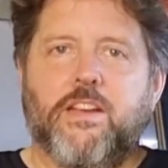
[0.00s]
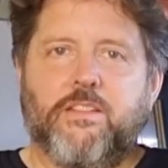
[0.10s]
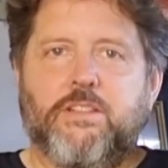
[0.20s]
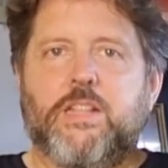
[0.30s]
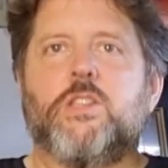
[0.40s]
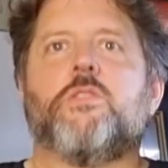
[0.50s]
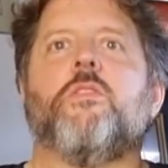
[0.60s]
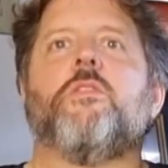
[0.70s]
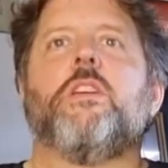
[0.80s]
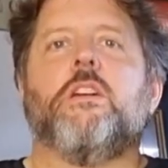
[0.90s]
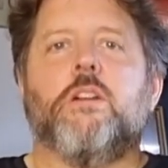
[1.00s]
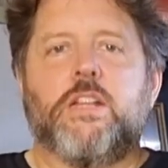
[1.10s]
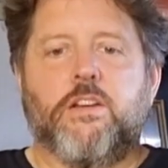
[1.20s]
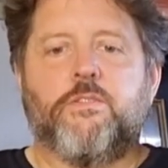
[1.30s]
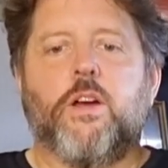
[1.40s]
And that is the thing
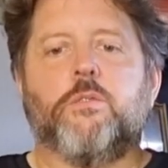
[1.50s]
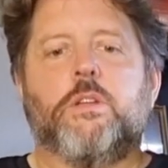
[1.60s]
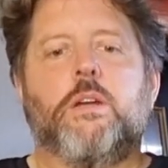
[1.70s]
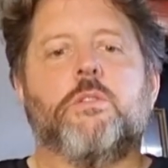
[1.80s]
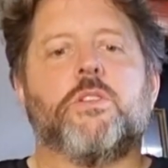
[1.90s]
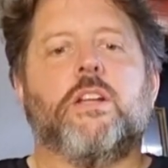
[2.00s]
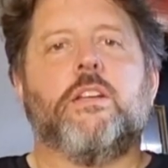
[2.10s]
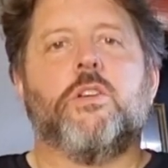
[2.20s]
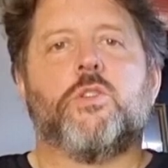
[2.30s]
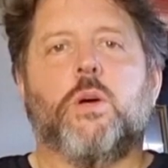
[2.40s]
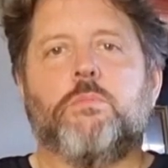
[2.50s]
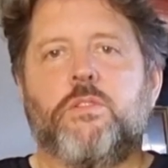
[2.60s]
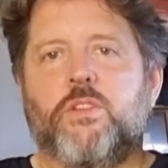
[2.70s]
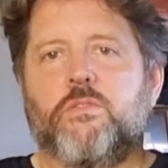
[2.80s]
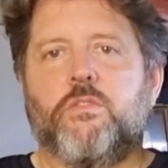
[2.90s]
that I found when I was running a shop.
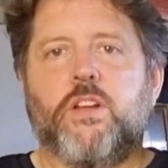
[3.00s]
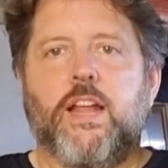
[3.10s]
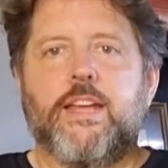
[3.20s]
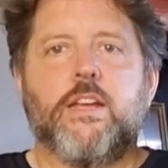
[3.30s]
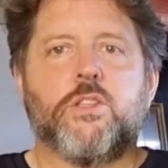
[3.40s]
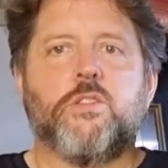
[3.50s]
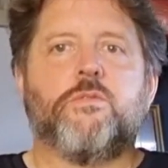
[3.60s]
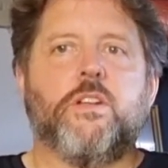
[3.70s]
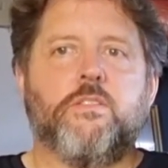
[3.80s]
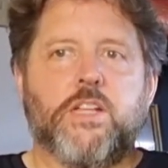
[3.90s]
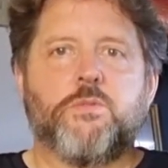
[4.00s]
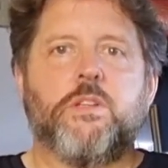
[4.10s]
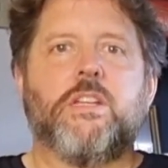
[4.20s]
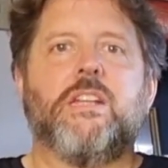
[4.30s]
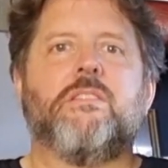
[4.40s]
If the layer is too thin, that's
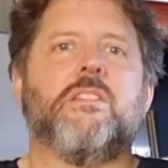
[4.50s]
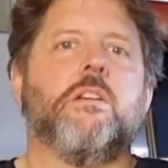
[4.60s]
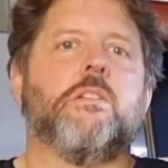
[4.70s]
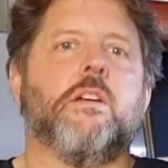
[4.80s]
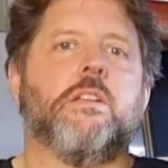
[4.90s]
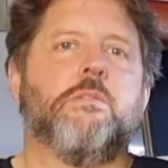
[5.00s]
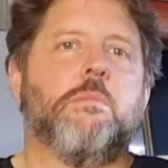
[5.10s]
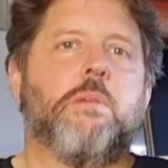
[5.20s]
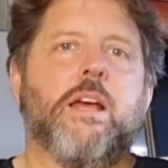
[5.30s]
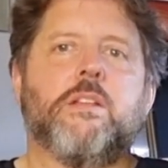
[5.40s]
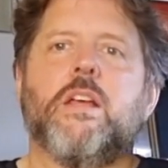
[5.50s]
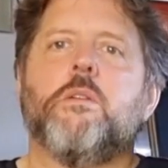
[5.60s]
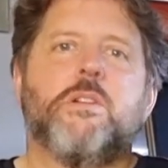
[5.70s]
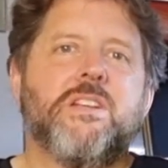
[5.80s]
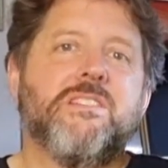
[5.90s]
when you get the dirt under the plate,
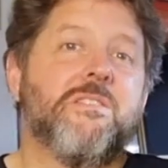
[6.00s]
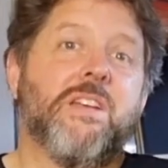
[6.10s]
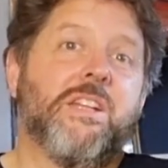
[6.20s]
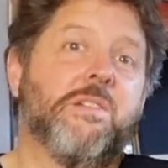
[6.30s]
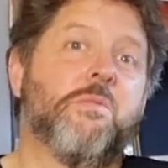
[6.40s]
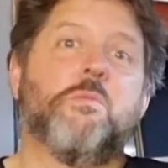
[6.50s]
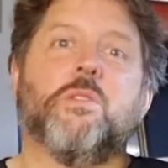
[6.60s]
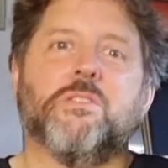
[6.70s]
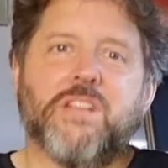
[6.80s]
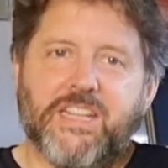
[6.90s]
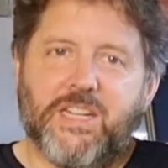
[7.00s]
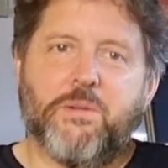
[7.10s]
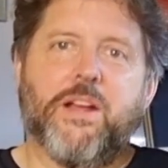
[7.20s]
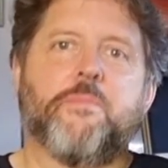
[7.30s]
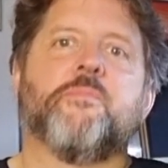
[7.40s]
which isn't the end of the world
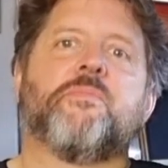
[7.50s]
anyway.